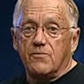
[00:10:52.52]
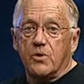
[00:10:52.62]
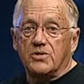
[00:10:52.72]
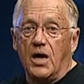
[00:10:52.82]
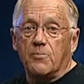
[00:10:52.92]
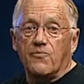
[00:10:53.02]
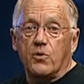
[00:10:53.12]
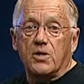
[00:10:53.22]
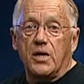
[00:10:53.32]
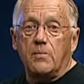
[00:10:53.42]
for example,
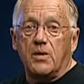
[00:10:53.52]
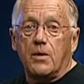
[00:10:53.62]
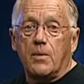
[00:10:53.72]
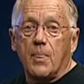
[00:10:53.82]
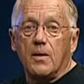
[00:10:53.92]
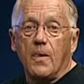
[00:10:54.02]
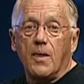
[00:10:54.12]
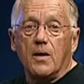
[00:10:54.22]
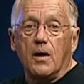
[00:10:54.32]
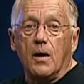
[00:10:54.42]
for claiming
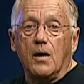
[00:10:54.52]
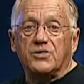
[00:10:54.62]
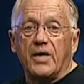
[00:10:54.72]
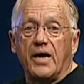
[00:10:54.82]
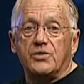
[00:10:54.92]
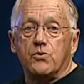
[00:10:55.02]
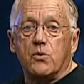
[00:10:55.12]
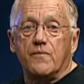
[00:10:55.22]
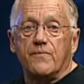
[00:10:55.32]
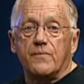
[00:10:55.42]
uh, a statue
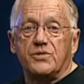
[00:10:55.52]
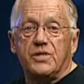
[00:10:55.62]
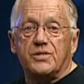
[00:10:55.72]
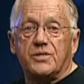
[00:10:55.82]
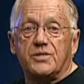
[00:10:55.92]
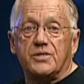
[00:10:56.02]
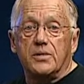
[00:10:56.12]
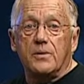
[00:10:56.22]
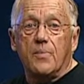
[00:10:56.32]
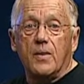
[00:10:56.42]
of Jesus
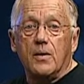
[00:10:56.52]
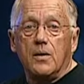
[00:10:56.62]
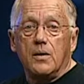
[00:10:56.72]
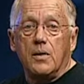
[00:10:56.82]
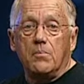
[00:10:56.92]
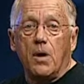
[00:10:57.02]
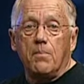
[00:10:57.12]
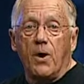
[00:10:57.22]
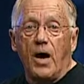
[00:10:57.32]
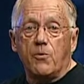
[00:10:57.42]
in, in
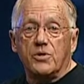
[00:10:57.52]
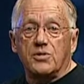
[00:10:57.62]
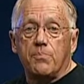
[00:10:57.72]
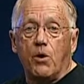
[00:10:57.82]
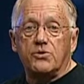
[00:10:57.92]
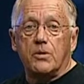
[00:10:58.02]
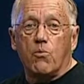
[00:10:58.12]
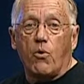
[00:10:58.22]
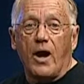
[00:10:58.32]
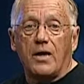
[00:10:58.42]
Mumbai with supposed
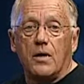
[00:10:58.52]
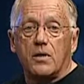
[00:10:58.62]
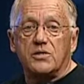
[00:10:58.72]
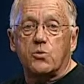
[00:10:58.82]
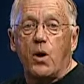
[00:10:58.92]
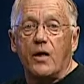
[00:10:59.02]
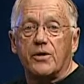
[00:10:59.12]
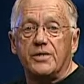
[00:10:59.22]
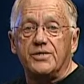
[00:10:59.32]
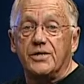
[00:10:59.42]
miraculous
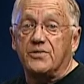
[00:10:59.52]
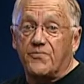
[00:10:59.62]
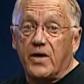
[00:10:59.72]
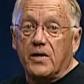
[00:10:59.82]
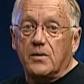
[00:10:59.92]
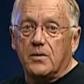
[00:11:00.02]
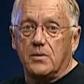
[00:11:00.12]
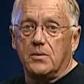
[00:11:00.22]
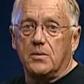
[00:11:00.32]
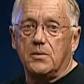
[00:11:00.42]
qualities is fake.
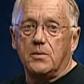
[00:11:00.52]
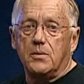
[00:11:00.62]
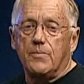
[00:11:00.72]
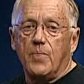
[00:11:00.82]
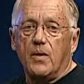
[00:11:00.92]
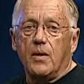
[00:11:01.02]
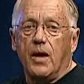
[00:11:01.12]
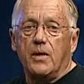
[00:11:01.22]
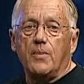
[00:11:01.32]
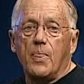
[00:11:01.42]

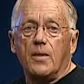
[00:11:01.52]
And